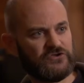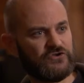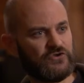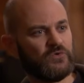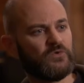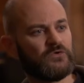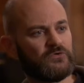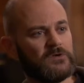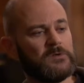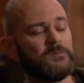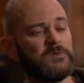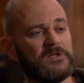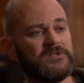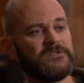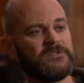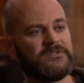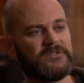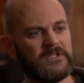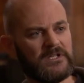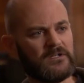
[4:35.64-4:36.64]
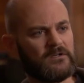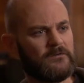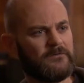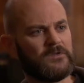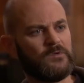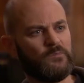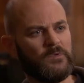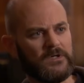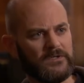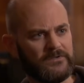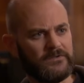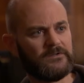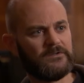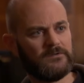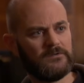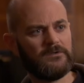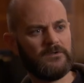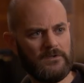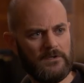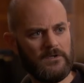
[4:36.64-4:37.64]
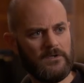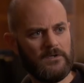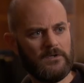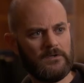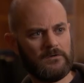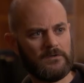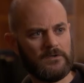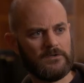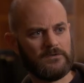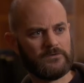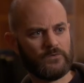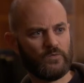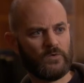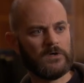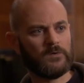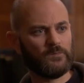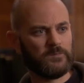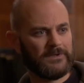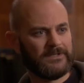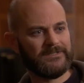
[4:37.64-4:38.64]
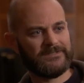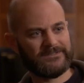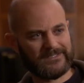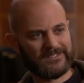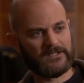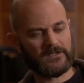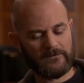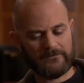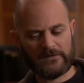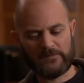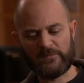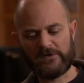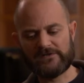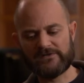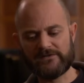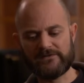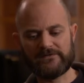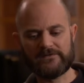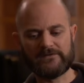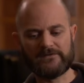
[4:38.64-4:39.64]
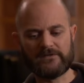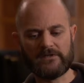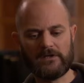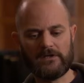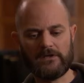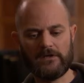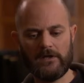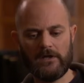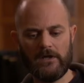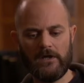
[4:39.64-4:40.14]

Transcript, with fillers: two or three places to get off the bus. Okay. Right. So one place to get off the bus is to say,